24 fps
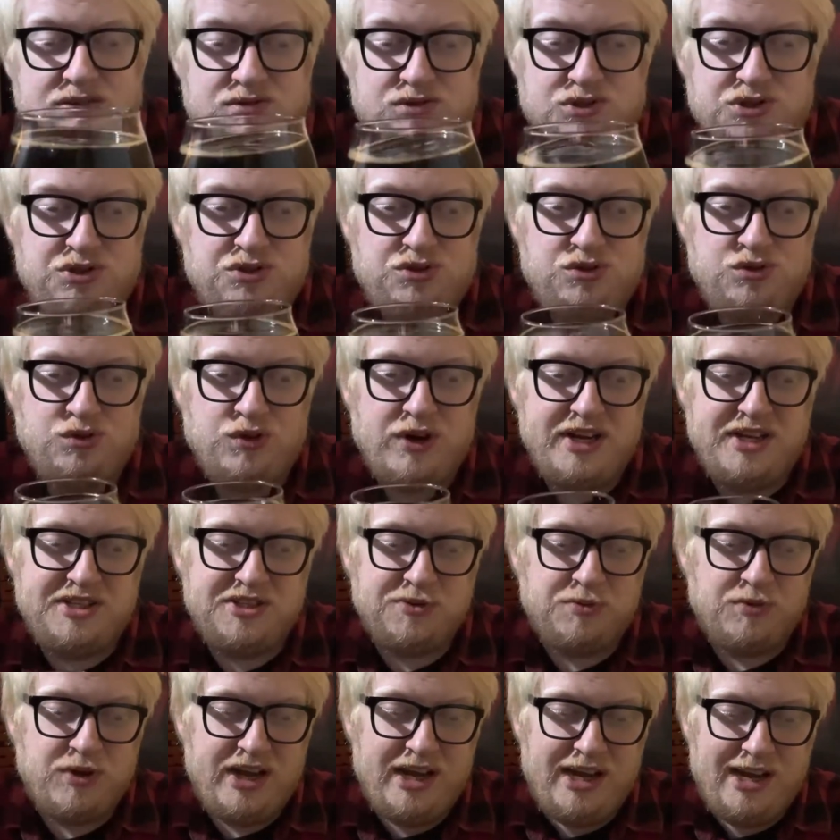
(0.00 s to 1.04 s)
straight
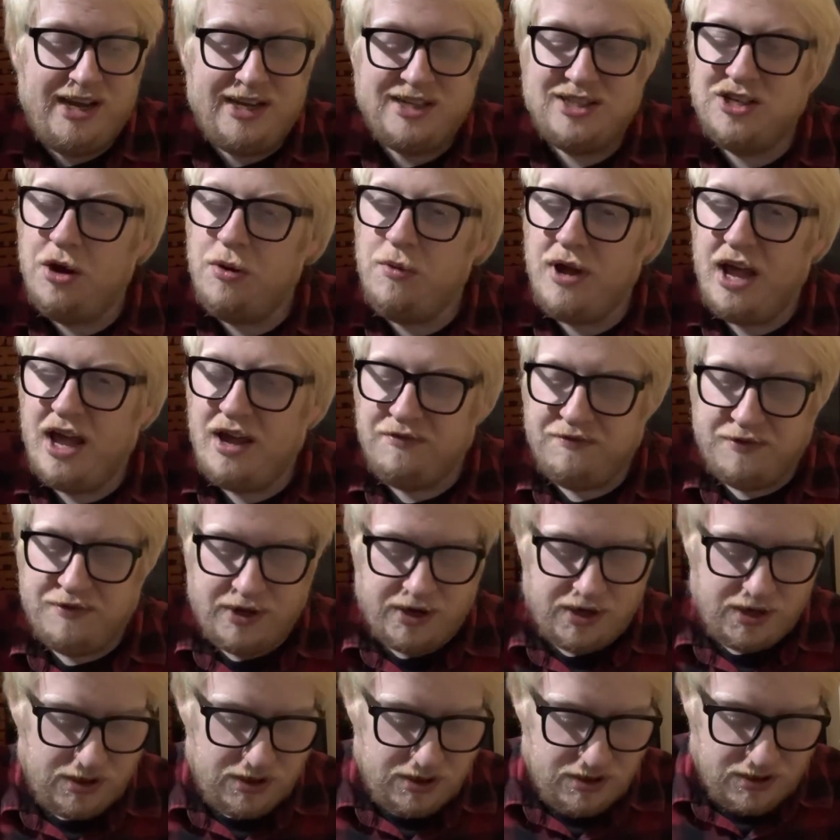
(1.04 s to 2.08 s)
away. I don't have
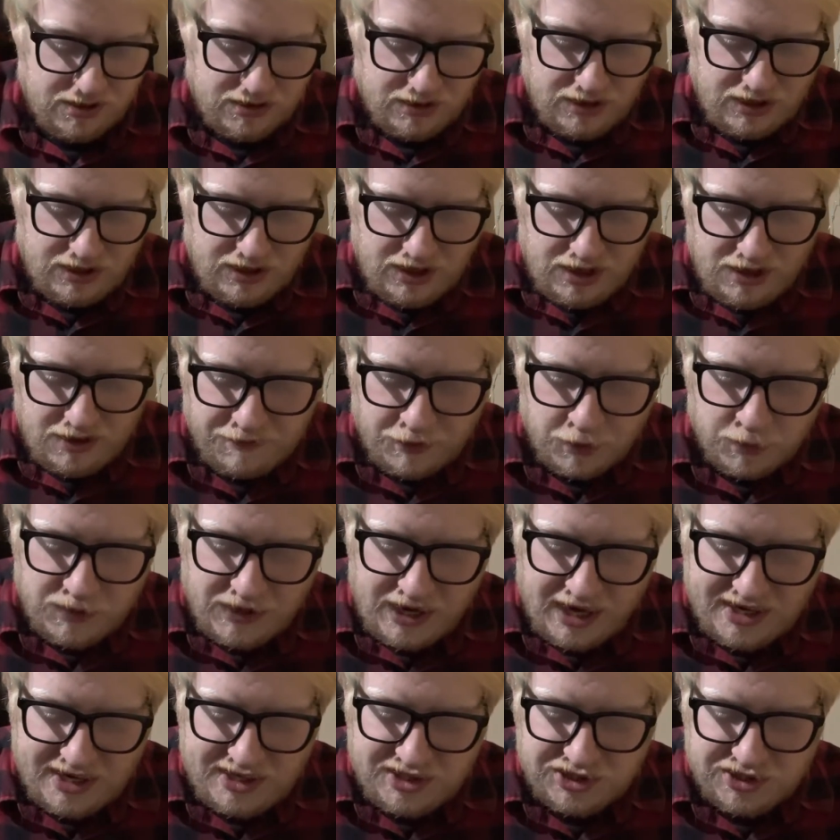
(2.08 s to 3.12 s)
a
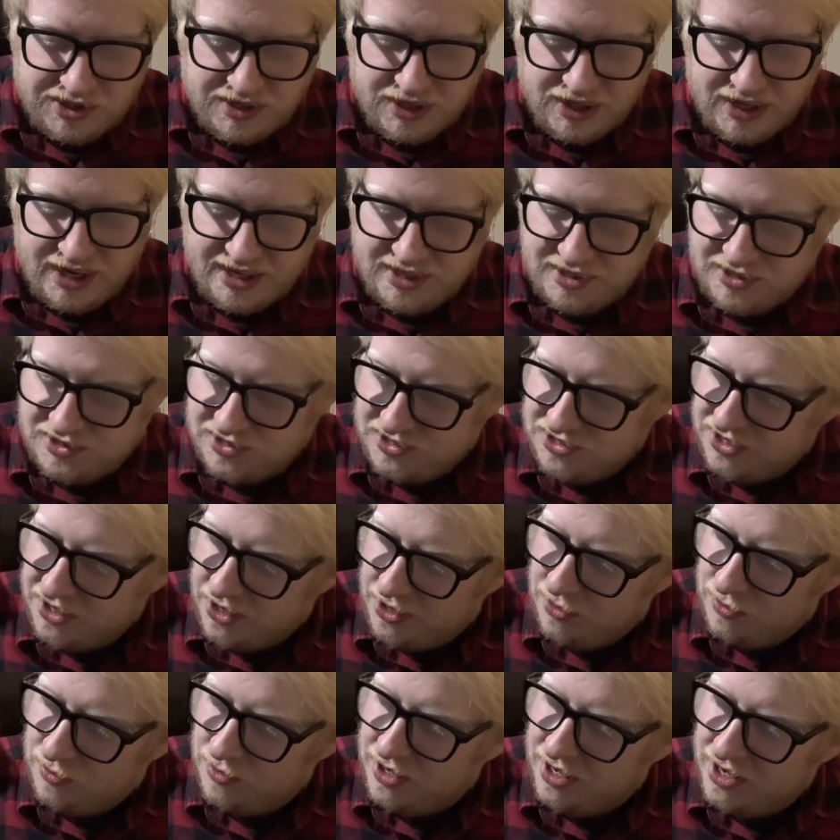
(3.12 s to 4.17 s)
Vocation glass,
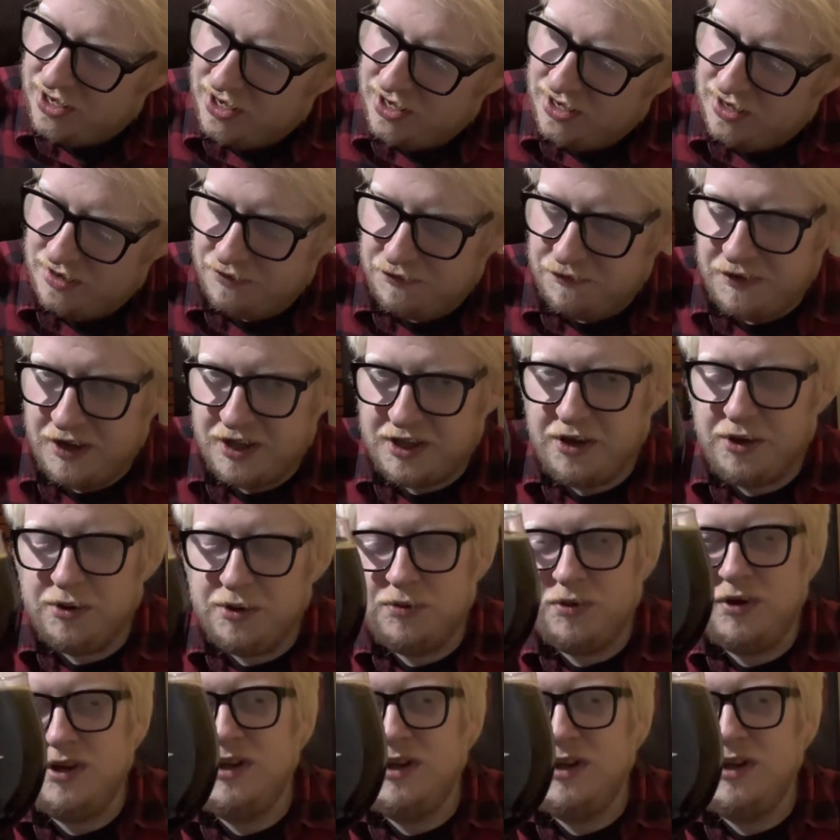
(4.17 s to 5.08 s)
so a fellow